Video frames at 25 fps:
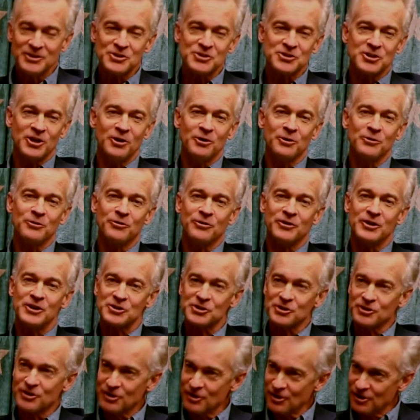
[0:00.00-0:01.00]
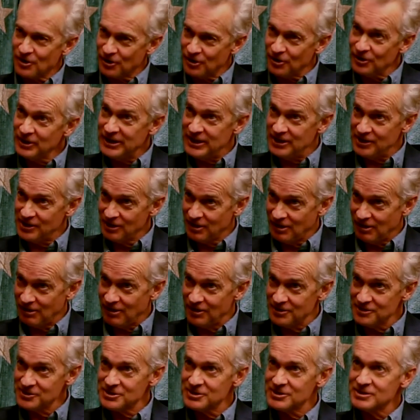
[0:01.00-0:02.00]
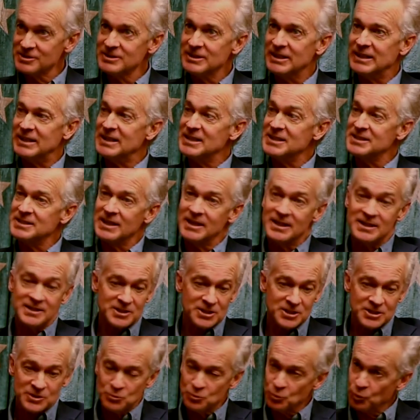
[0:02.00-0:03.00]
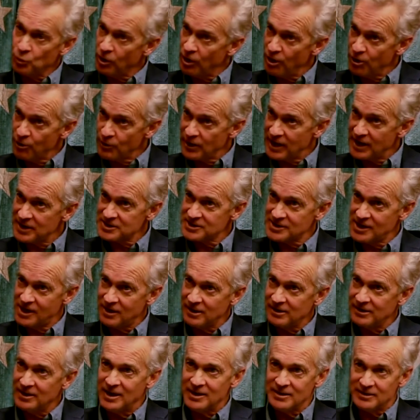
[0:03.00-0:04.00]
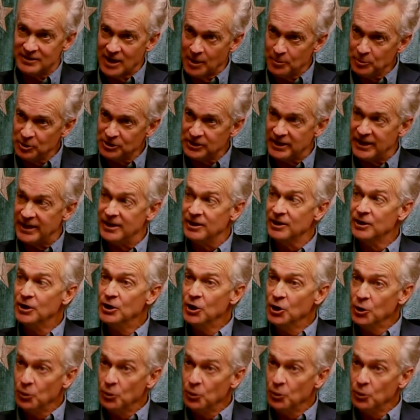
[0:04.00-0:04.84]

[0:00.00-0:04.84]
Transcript: So this girl he calls, and he says, we're all going out Saturday night, double date.